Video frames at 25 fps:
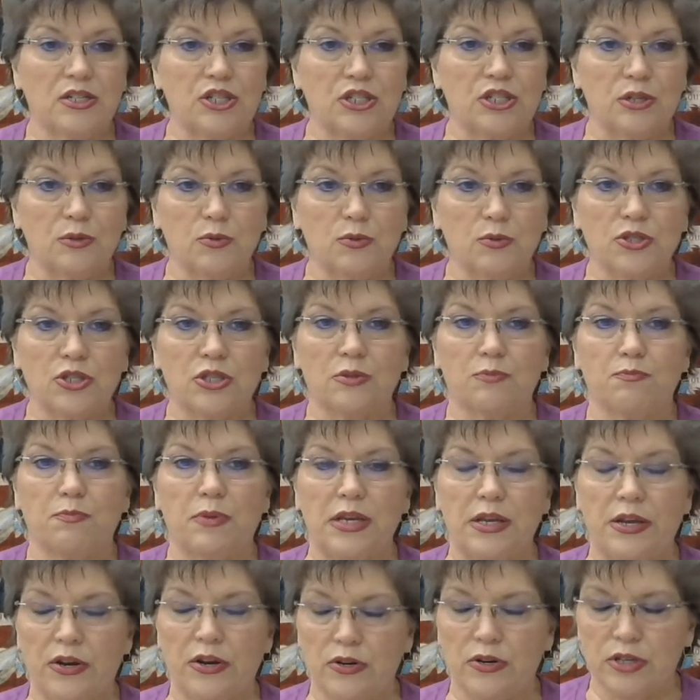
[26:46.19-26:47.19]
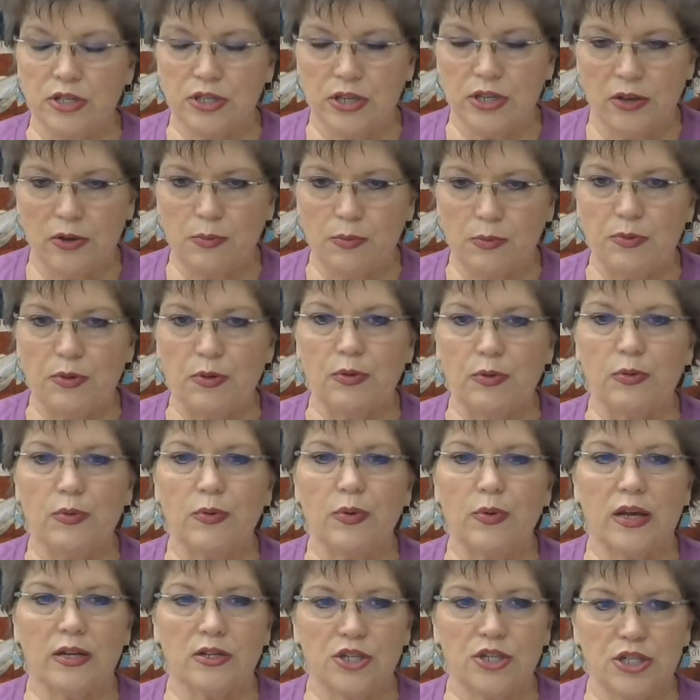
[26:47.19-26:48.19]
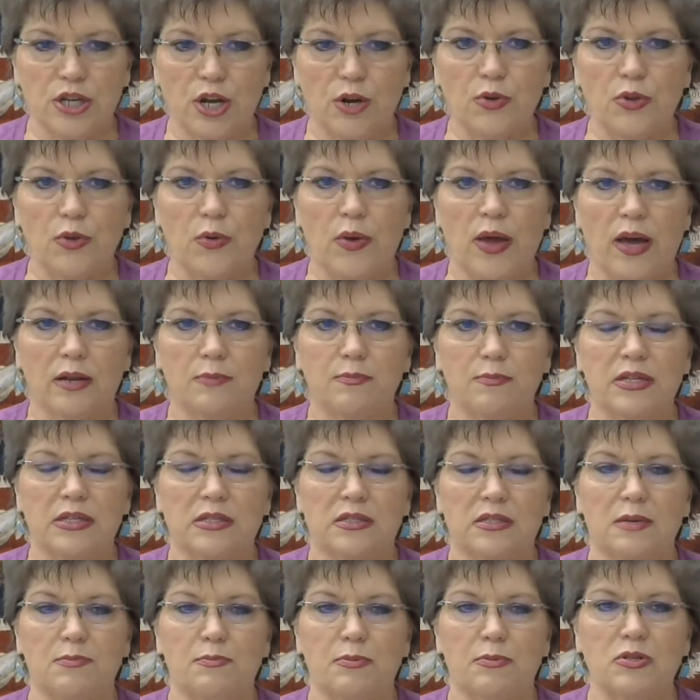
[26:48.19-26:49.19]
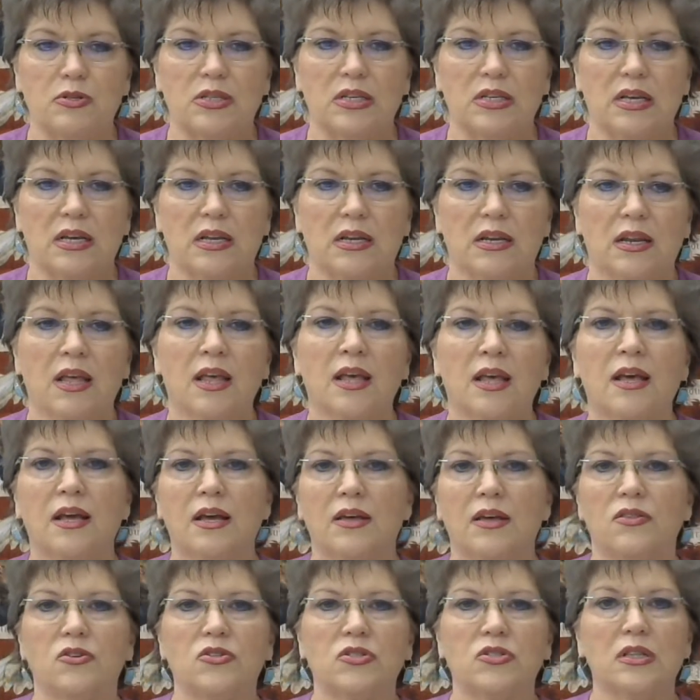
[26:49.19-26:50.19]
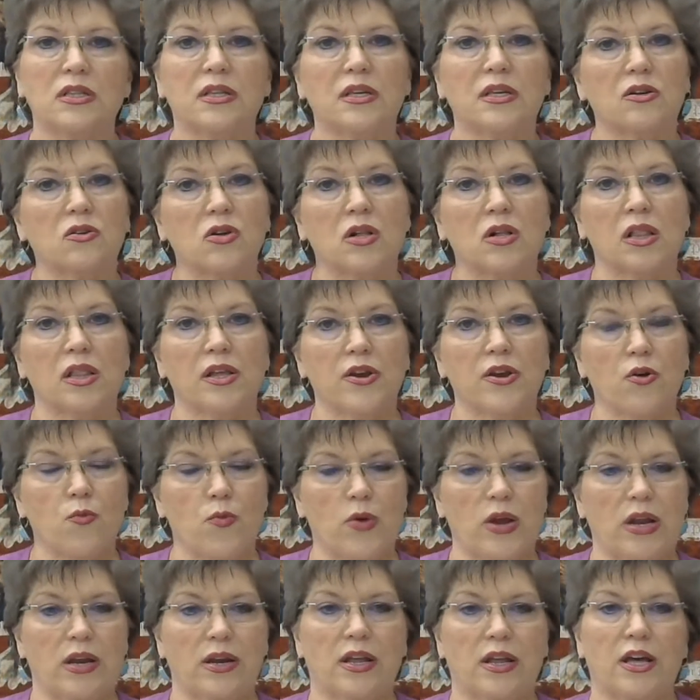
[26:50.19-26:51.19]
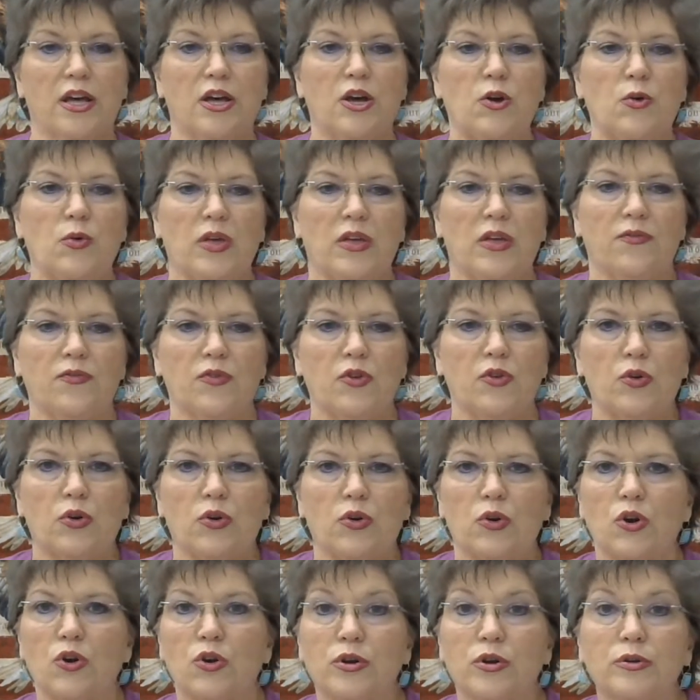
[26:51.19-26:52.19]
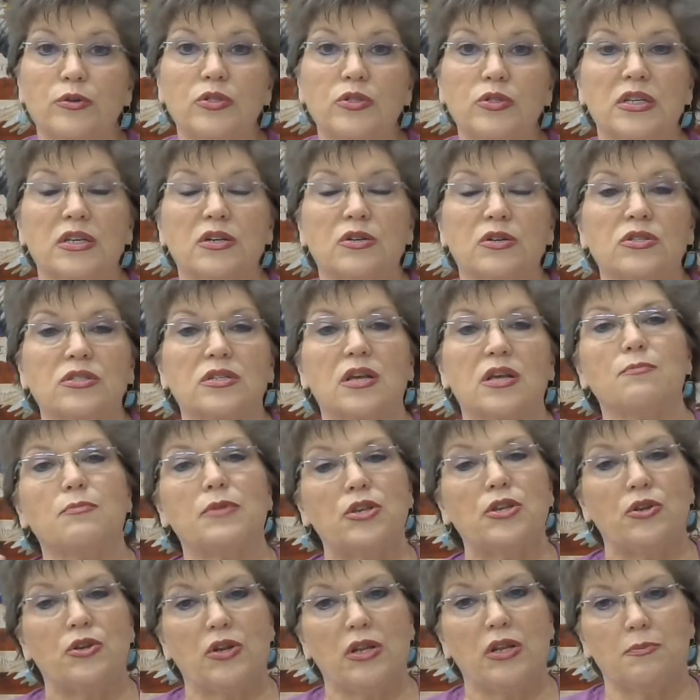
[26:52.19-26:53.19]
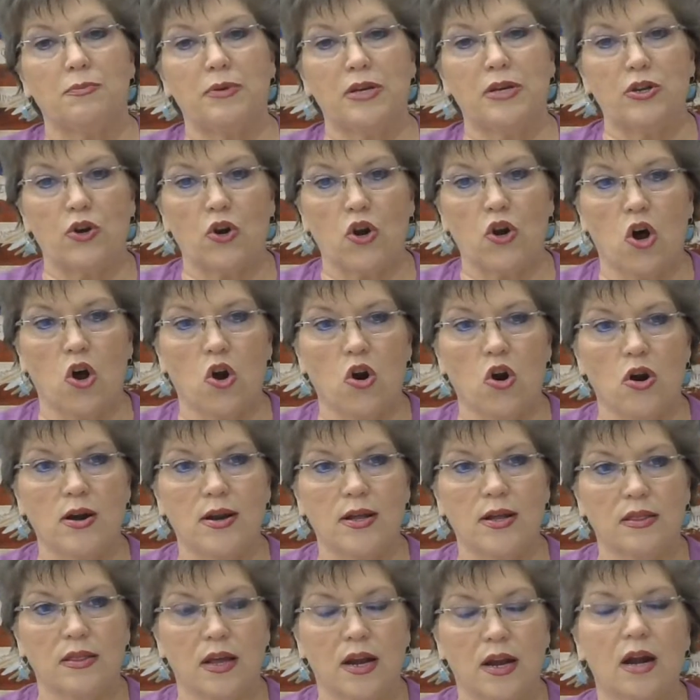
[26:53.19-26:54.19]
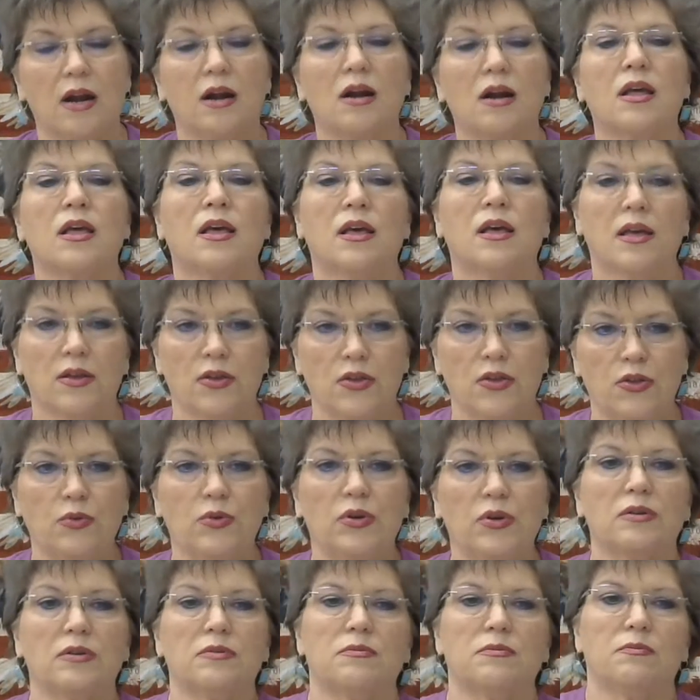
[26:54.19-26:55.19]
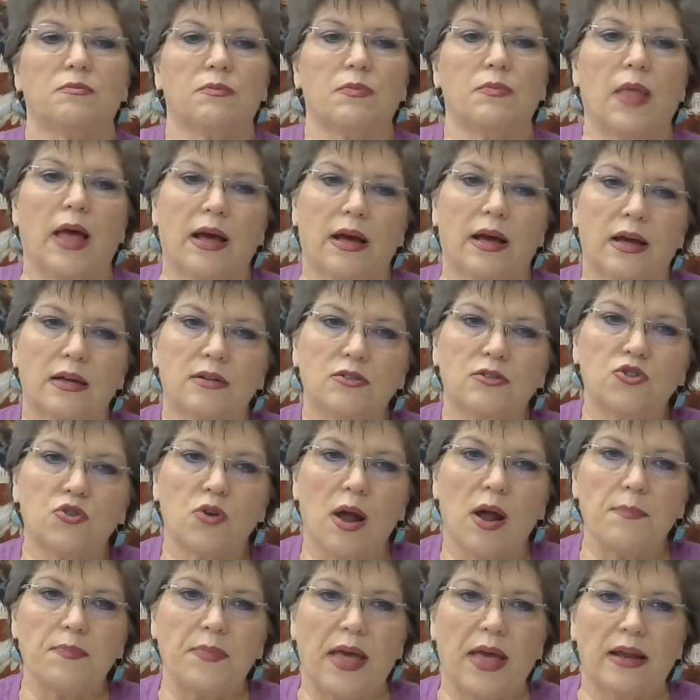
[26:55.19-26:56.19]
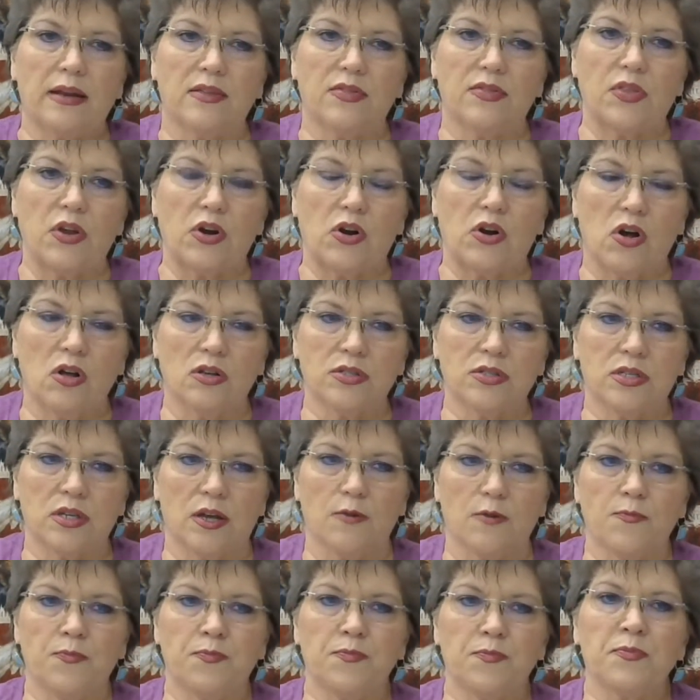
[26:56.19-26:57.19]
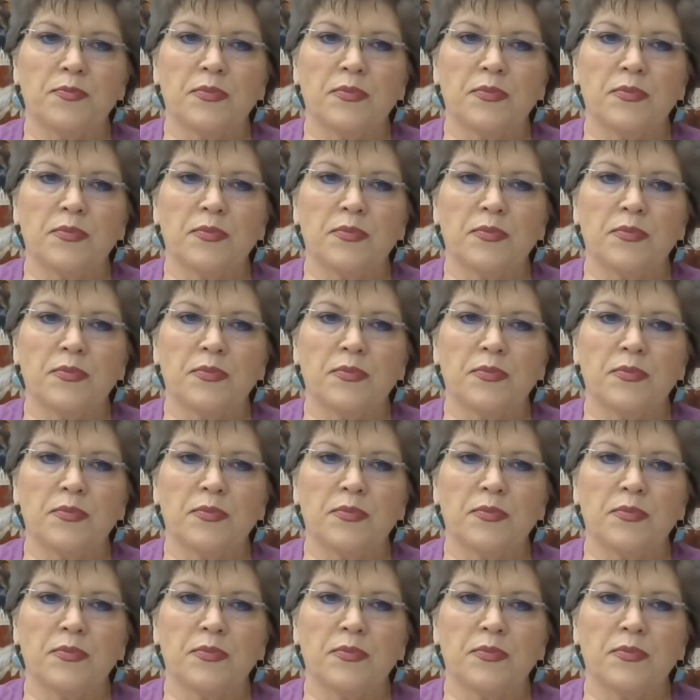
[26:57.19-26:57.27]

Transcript: She will be here to help you and show you how to put zippers in. There's a little clear window. If you're cruising or something and you need to put your card in there, you can drop that in there also.